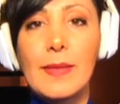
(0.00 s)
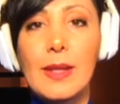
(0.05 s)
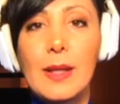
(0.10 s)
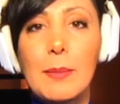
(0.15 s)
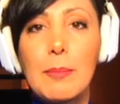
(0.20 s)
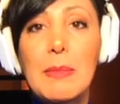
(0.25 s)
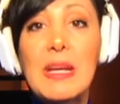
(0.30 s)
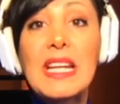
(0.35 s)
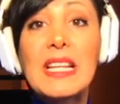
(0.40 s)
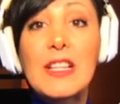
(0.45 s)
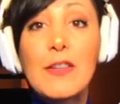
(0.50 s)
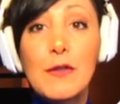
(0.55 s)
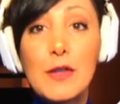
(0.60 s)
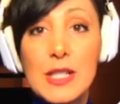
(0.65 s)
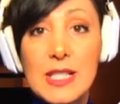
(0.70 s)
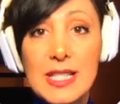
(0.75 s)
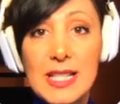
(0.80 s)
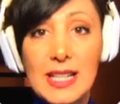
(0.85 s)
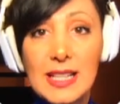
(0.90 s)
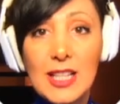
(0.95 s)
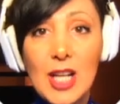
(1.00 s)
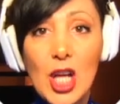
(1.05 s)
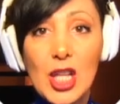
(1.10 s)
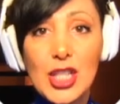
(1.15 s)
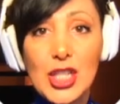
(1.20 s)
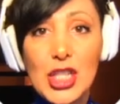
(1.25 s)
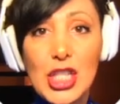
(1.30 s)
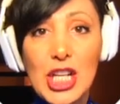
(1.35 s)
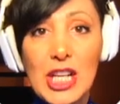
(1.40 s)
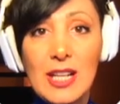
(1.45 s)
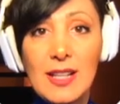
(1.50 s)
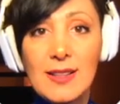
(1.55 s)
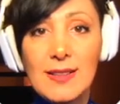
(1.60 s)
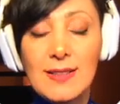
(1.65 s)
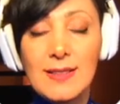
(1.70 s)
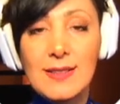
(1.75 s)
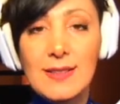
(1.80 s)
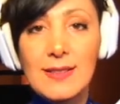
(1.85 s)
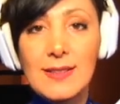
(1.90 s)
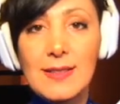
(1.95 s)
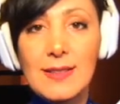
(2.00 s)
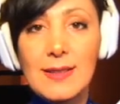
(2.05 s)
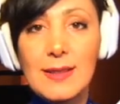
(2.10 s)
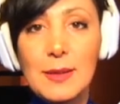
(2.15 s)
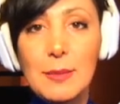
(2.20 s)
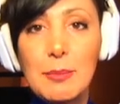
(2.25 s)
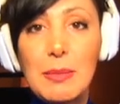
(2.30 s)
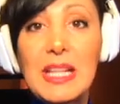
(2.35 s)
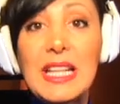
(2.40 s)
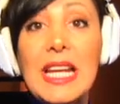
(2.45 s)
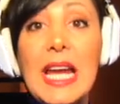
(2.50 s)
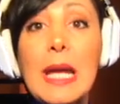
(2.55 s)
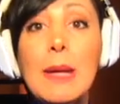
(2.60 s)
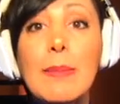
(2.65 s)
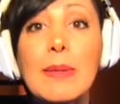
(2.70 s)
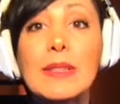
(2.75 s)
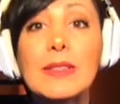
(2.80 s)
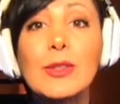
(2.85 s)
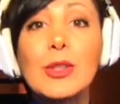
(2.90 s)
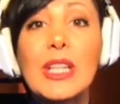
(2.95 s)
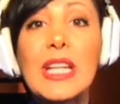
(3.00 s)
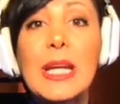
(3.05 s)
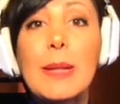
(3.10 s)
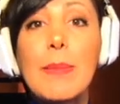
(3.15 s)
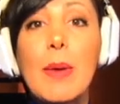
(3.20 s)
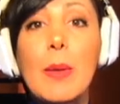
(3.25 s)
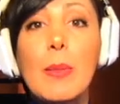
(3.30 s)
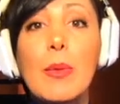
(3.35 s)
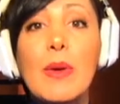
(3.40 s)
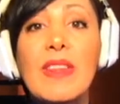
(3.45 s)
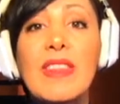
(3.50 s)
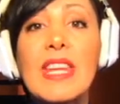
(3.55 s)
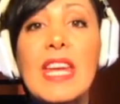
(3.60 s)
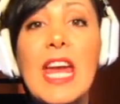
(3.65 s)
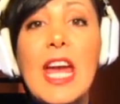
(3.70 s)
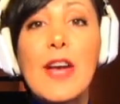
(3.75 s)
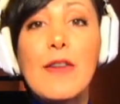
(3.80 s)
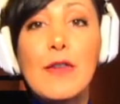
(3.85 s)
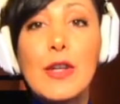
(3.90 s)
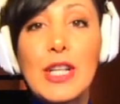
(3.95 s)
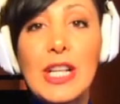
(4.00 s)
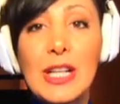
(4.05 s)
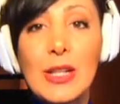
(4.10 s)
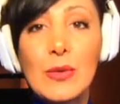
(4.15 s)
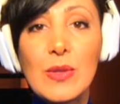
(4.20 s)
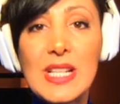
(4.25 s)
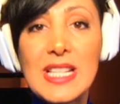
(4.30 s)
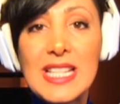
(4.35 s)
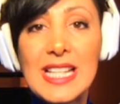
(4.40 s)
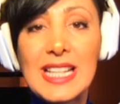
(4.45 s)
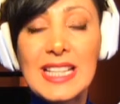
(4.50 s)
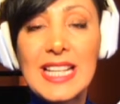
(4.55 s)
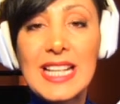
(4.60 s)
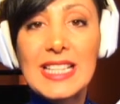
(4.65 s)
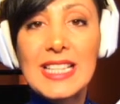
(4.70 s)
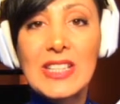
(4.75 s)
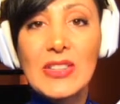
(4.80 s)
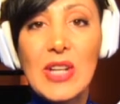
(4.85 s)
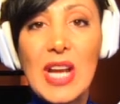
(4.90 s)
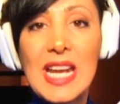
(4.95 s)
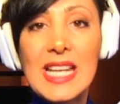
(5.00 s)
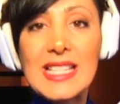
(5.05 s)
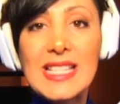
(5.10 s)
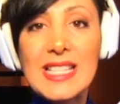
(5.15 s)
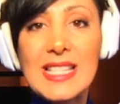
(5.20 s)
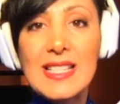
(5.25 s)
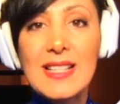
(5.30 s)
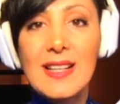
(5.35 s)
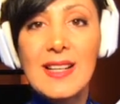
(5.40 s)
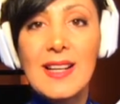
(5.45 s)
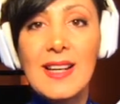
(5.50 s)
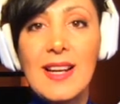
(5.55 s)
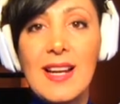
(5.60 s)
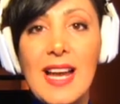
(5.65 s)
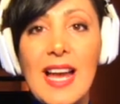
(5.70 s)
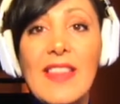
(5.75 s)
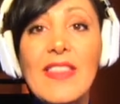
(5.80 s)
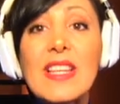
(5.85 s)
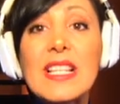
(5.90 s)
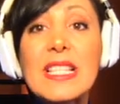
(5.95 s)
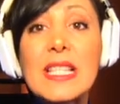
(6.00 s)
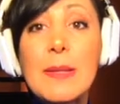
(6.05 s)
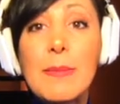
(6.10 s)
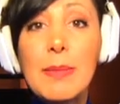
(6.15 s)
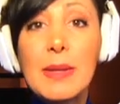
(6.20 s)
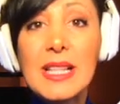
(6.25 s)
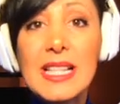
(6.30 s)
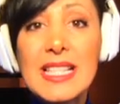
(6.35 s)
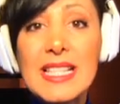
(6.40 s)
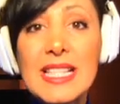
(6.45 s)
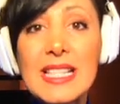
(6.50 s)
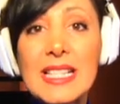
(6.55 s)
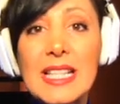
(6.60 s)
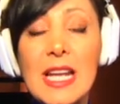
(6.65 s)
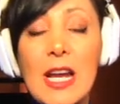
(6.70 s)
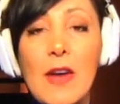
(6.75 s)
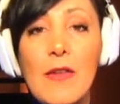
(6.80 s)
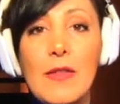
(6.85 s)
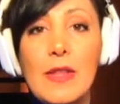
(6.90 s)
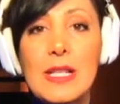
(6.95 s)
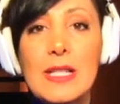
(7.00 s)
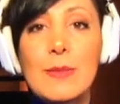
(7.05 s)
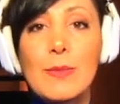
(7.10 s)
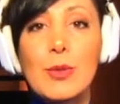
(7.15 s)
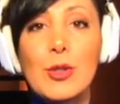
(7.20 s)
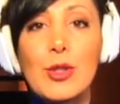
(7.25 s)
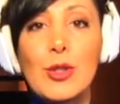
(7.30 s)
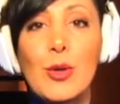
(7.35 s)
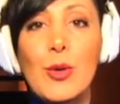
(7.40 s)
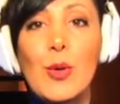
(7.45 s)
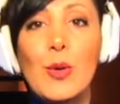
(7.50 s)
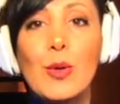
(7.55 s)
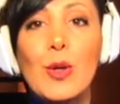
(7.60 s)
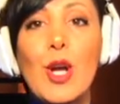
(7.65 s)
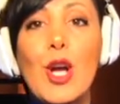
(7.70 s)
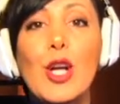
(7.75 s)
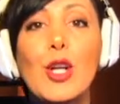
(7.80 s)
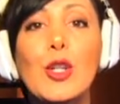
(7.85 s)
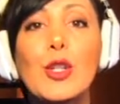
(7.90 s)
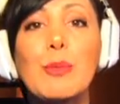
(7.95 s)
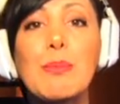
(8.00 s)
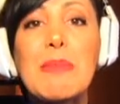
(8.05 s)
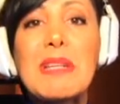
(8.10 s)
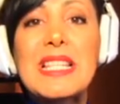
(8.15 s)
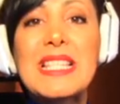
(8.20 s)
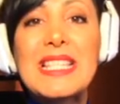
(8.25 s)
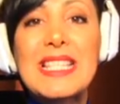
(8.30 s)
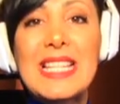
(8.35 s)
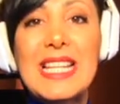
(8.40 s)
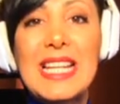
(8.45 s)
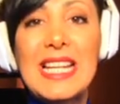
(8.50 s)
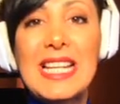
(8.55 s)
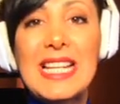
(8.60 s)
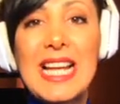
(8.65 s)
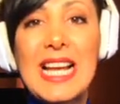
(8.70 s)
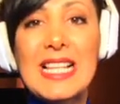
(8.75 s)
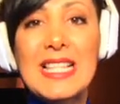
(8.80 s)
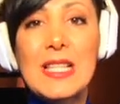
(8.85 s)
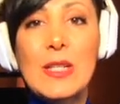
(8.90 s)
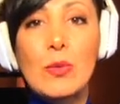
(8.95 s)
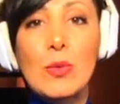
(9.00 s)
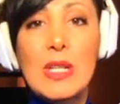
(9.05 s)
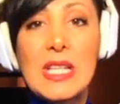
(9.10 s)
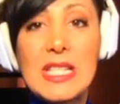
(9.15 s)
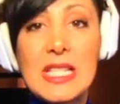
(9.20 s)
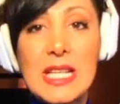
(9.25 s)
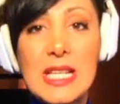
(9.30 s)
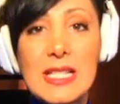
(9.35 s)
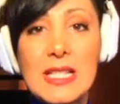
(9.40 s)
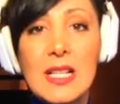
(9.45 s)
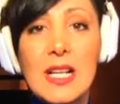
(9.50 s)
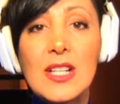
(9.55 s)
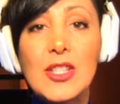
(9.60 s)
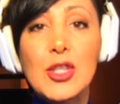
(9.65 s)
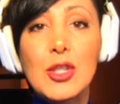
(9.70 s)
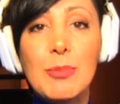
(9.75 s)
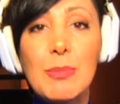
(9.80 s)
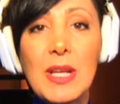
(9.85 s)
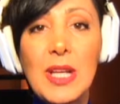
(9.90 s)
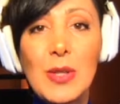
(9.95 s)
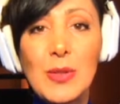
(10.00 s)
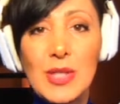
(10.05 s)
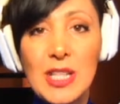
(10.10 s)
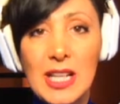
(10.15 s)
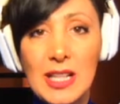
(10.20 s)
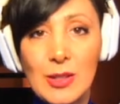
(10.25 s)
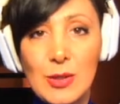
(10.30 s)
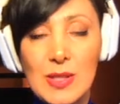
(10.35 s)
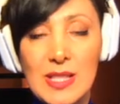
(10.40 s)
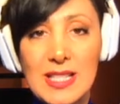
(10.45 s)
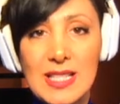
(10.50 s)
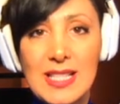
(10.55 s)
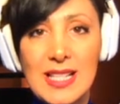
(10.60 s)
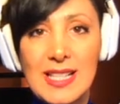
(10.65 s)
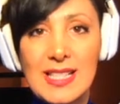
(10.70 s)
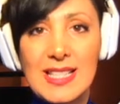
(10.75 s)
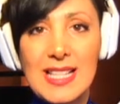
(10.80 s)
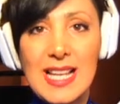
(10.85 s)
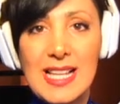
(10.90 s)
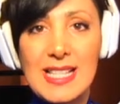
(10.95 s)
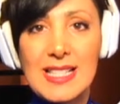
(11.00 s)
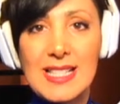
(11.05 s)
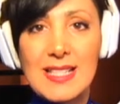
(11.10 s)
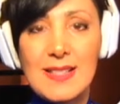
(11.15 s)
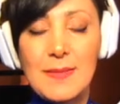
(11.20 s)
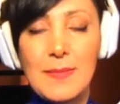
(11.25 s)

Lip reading: Being the first technology, being able to keep up with the ever-increasing data rates, and the simplicity of this protocol could be seen as the reasons contributing to its success.